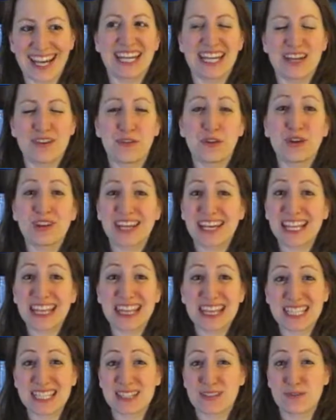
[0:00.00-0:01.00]
If you
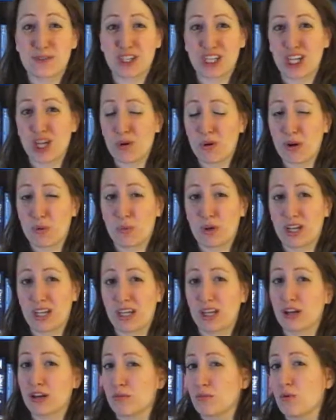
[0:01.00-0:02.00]
like this video and want to
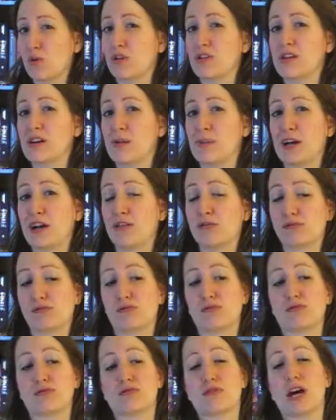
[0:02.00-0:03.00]
hear more about
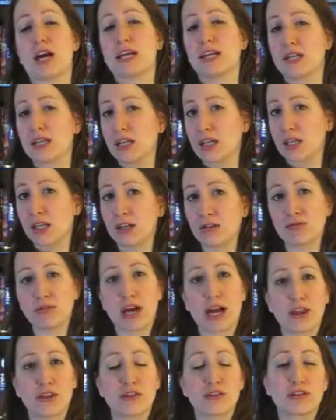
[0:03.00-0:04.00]
writing
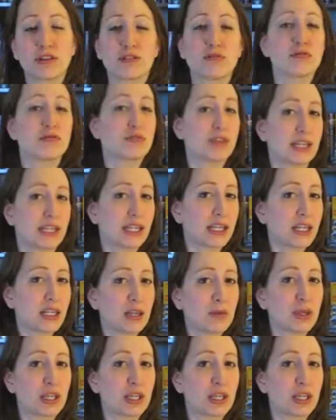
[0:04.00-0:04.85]
rather than reading,